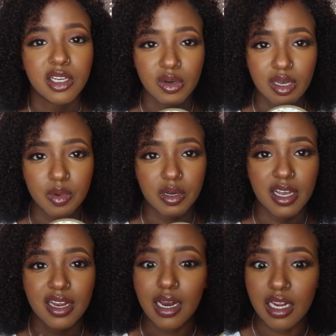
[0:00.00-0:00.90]
cream on
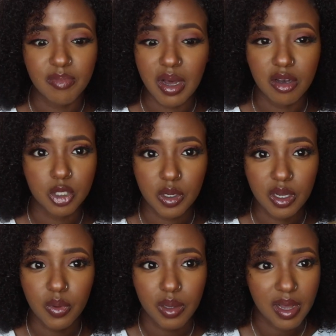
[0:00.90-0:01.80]
and I leave my house straight
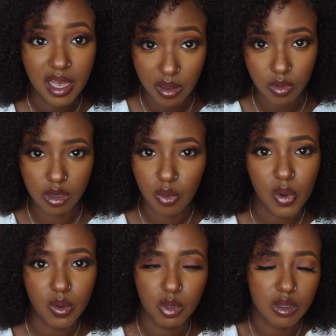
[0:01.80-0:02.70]
away, my hair would
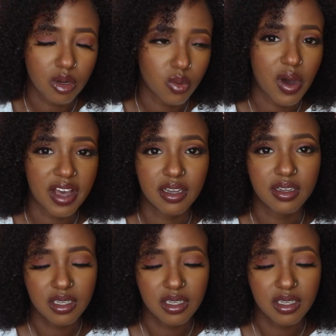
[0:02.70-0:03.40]
look white.